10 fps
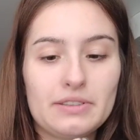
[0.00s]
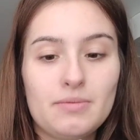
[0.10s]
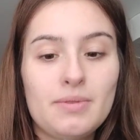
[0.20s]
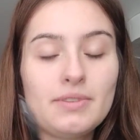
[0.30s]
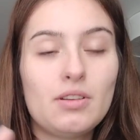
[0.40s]

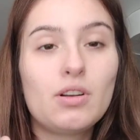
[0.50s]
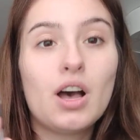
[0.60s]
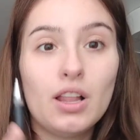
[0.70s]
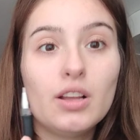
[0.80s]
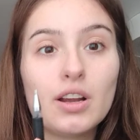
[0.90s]
sometimes I'll
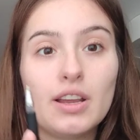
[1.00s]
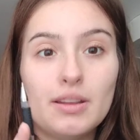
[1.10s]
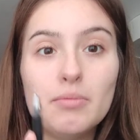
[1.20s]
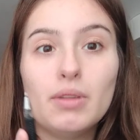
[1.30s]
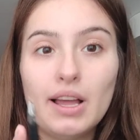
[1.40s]
color
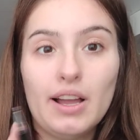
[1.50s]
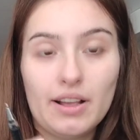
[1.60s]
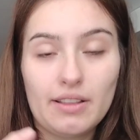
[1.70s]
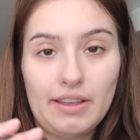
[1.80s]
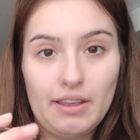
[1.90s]
in
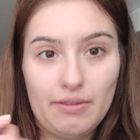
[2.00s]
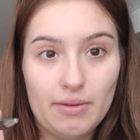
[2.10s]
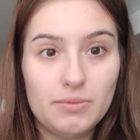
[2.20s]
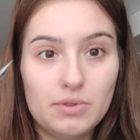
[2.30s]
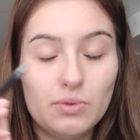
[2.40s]
black, like if
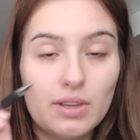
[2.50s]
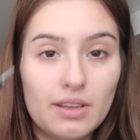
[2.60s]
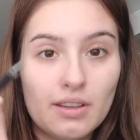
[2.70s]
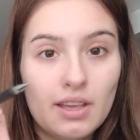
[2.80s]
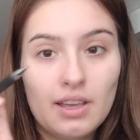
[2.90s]
I'm
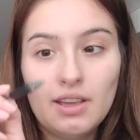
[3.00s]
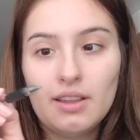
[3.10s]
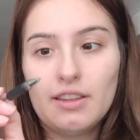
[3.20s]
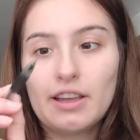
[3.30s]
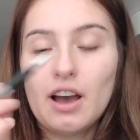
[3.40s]
doing
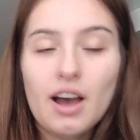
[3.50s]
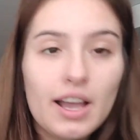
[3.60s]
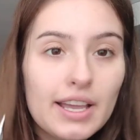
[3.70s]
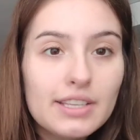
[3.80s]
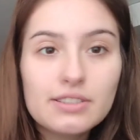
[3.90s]
like
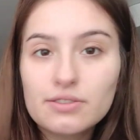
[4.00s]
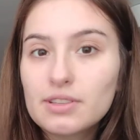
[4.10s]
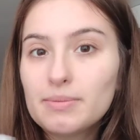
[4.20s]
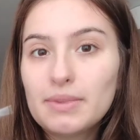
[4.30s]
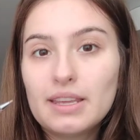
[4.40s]
eyes or
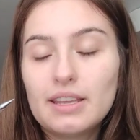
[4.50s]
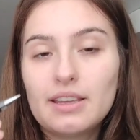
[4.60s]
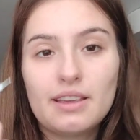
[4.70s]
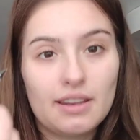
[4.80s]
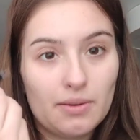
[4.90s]

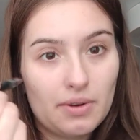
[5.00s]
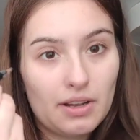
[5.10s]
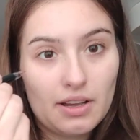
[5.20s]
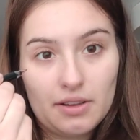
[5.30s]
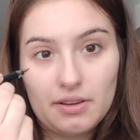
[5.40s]
something and I
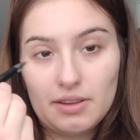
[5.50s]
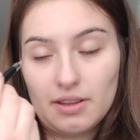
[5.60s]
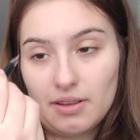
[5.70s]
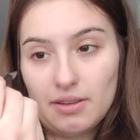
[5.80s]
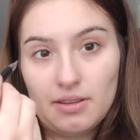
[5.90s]
want to color
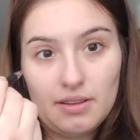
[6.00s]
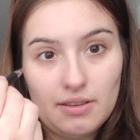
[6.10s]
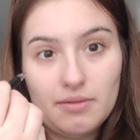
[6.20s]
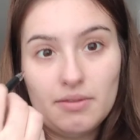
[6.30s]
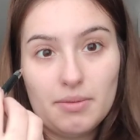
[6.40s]

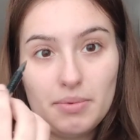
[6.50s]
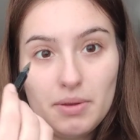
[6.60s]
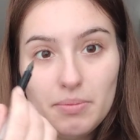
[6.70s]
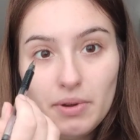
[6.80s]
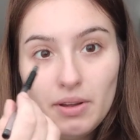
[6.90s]
in the
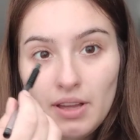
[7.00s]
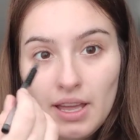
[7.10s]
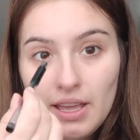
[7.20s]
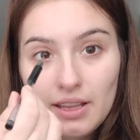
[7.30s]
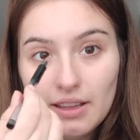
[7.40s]
pupil
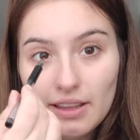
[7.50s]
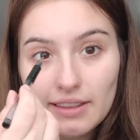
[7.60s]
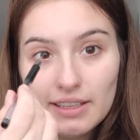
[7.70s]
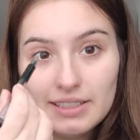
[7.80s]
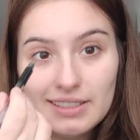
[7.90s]

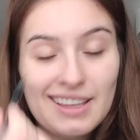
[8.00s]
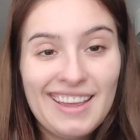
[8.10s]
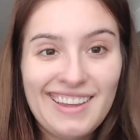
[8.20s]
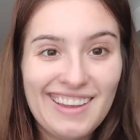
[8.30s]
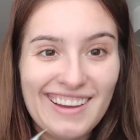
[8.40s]
like this,
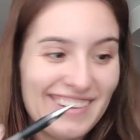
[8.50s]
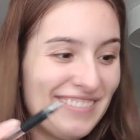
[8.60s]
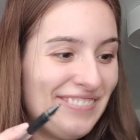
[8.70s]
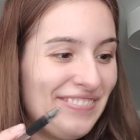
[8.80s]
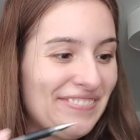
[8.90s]

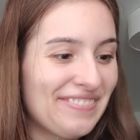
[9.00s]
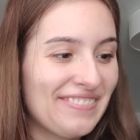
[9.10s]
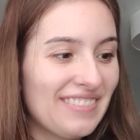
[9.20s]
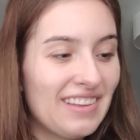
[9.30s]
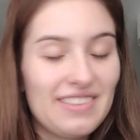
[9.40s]

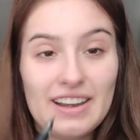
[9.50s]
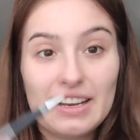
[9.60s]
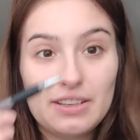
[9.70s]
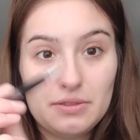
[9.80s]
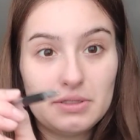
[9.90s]
then
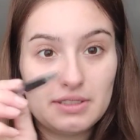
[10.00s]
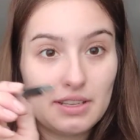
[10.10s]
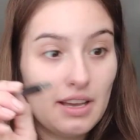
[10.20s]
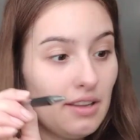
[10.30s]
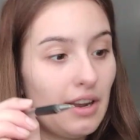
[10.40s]
I can use it to
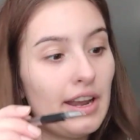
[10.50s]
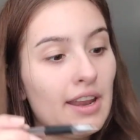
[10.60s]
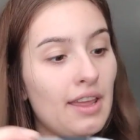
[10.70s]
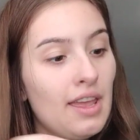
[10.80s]
color it,